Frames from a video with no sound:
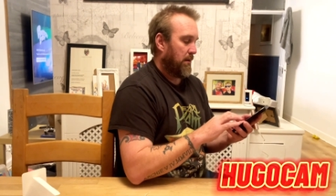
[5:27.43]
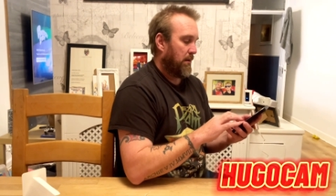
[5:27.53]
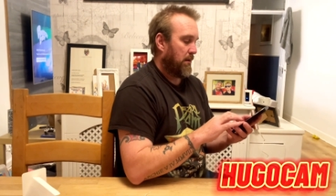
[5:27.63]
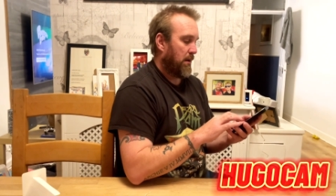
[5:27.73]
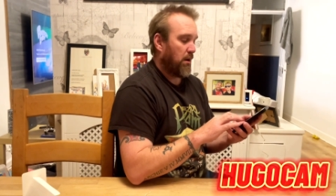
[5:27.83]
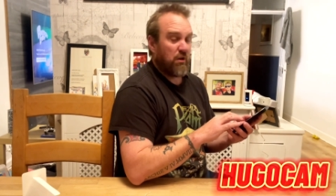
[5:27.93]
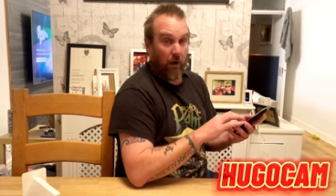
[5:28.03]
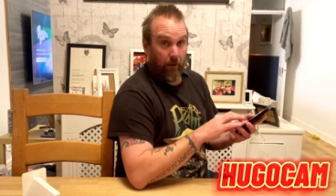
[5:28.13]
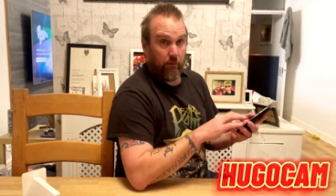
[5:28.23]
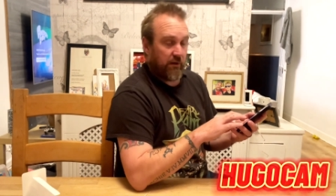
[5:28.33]
And I can chat
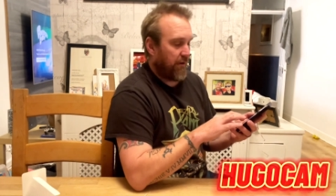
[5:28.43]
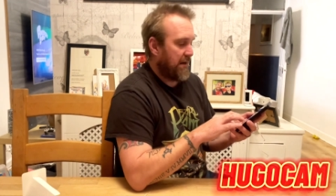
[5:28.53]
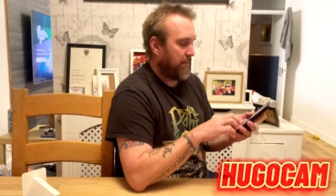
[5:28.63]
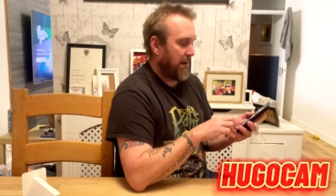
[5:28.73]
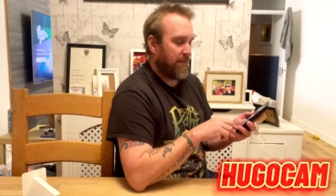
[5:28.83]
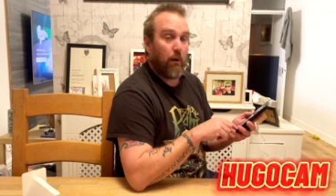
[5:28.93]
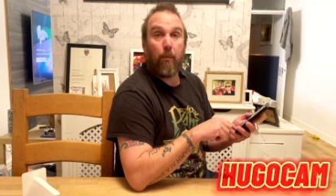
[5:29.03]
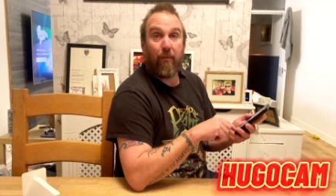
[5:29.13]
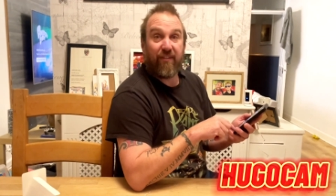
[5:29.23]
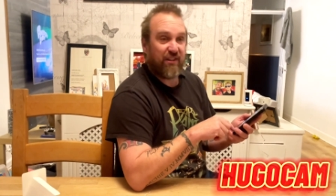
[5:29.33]
it on the screen so it makes me look
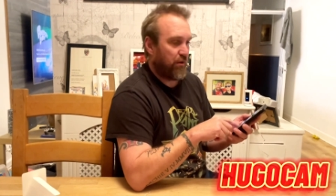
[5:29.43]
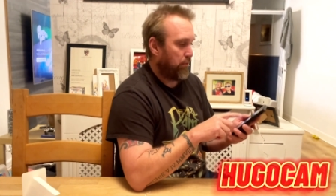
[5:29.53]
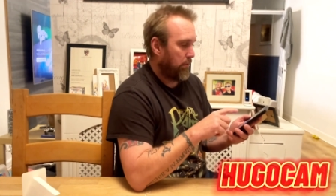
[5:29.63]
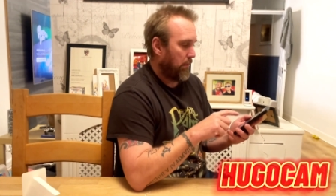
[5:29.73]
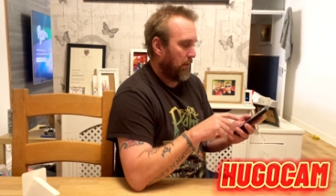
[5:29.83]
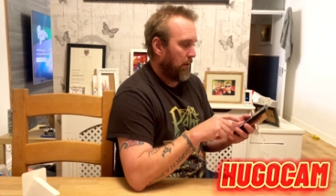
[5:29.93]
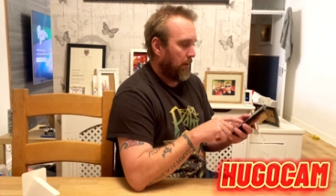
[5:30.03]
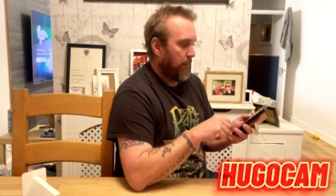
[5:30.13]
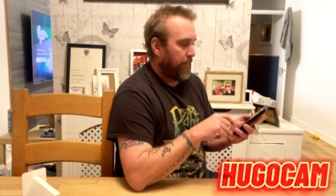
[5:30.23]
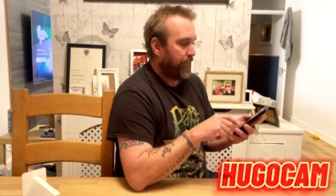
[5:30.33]
professional.
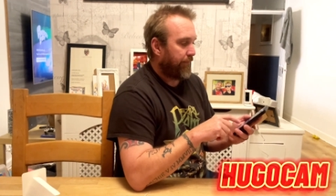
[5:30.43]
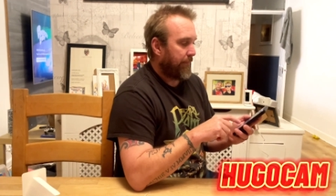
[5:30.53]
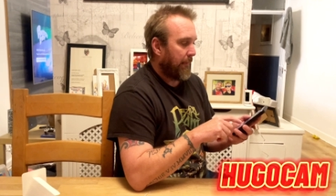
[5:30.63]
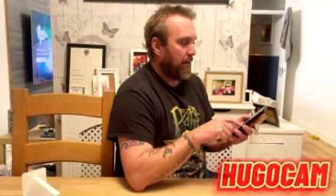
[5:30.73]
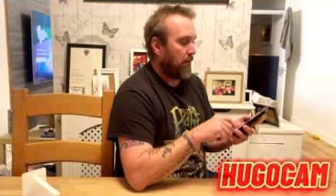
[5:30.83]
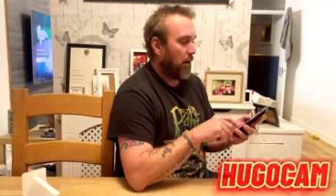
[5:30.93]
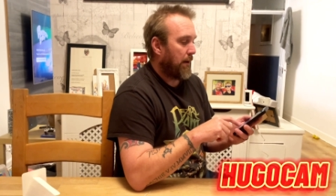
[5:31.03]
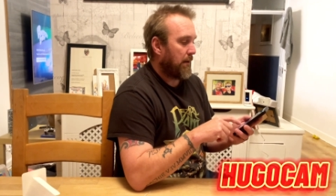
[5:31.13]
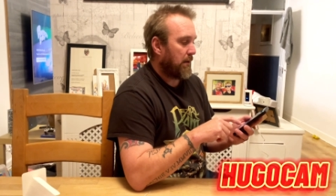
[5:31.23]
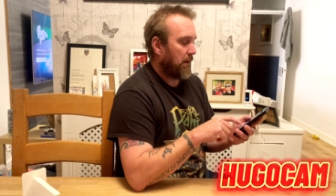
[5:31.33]
Right,
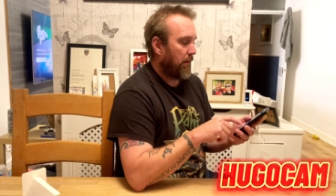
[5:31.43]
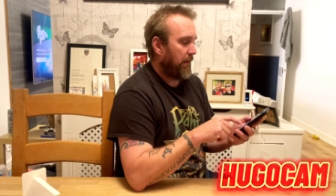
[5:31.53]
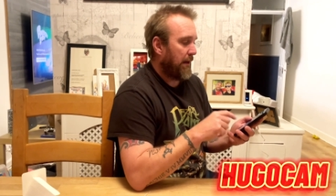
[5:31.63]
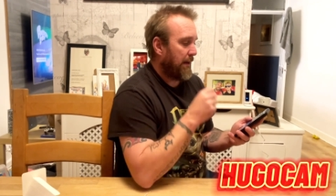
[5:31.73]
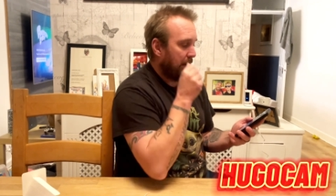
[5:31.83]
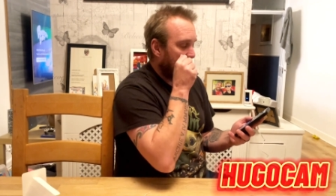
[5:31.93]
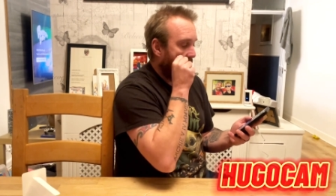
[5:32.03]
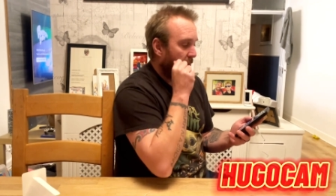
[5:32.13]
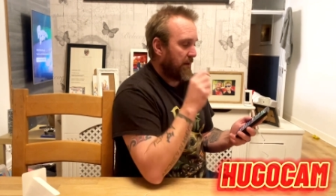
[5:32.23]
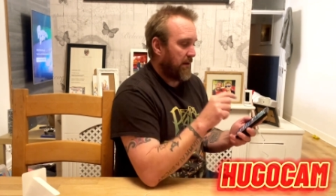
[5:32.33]
so I'm thinking it's
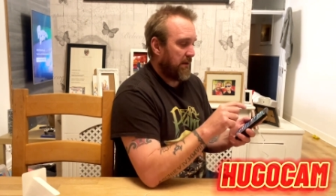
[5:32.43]
a